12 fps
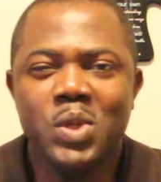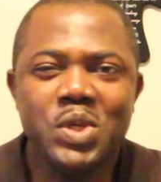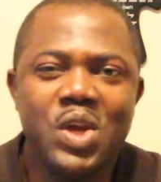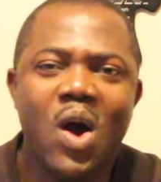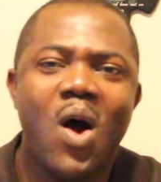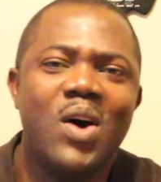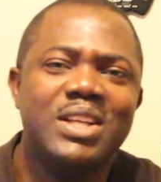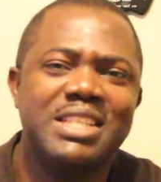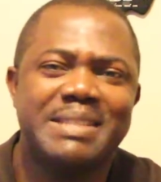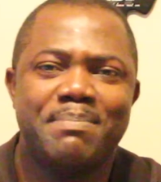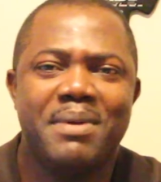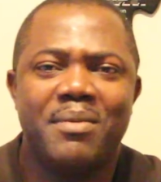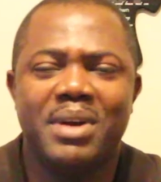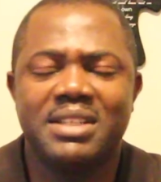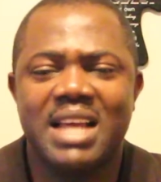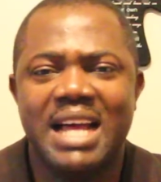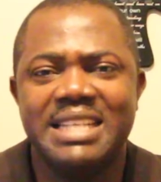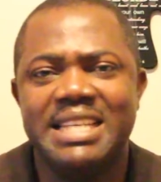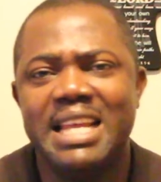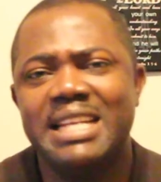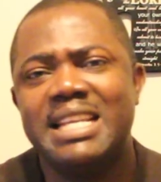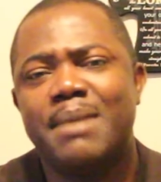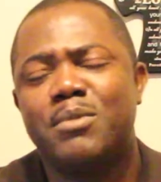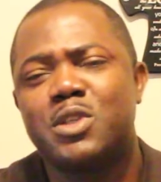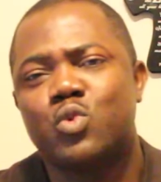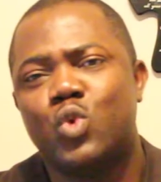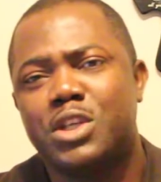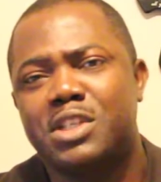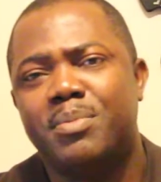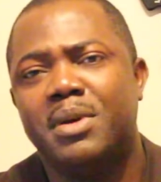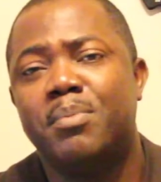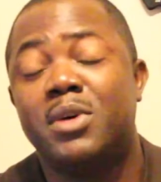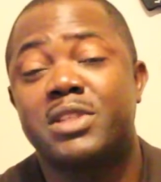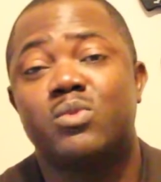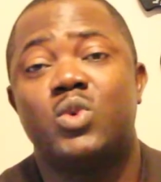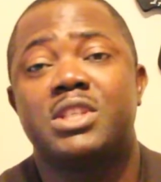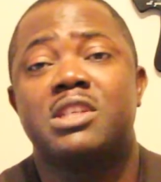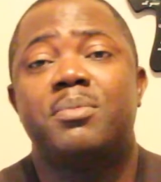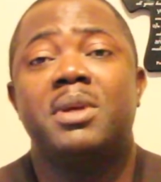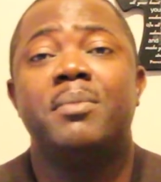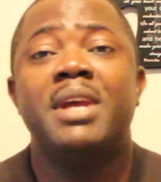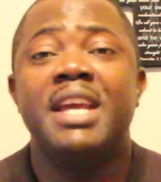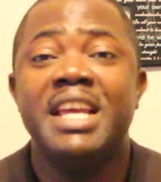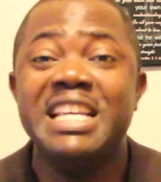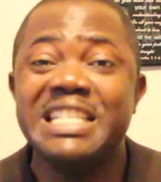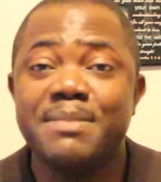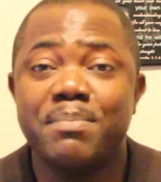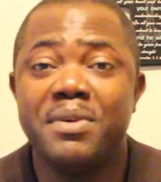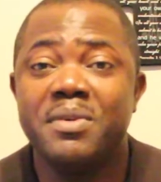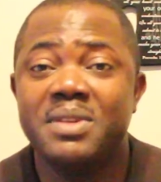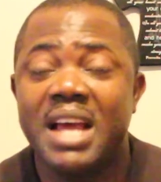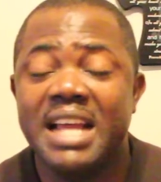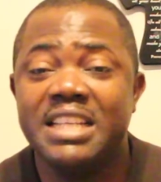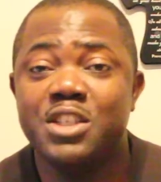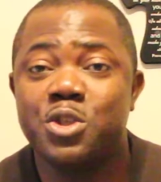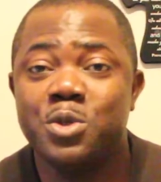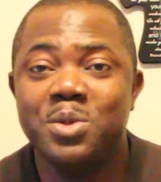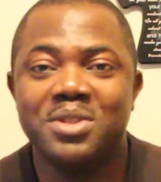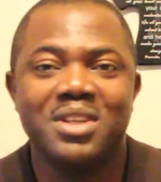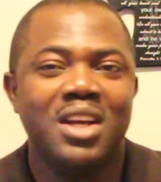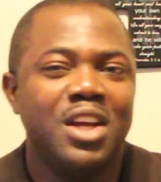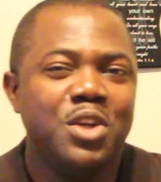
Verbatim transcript: God is spirit, and they that must worship him must worship him in spirit and in truth.